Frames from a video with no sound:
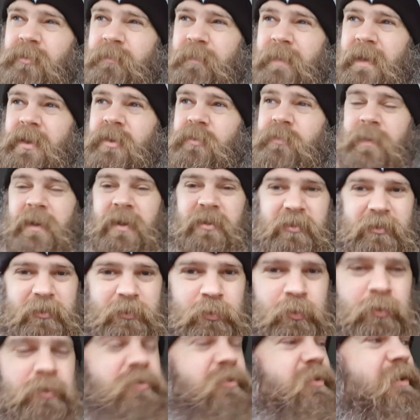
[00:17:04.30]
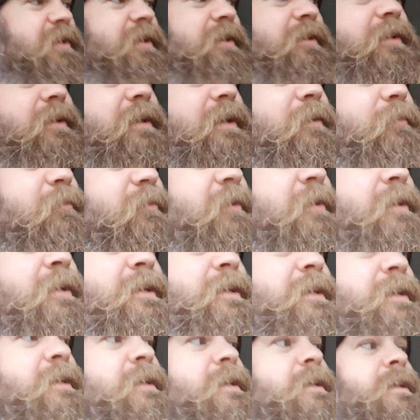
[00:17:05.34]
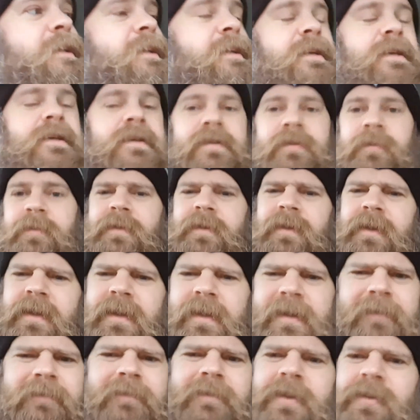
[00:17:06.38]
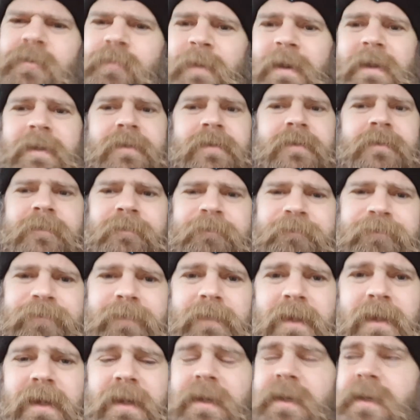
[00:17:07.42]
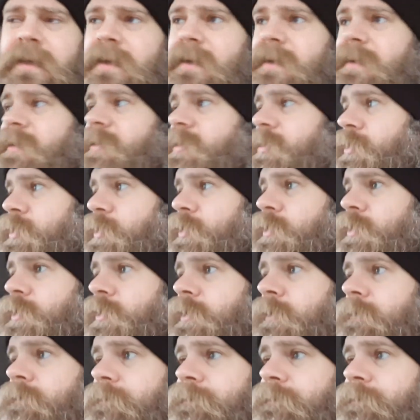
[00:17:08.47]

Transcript: bench pressing 200 kilograms, something like that. It's mental. So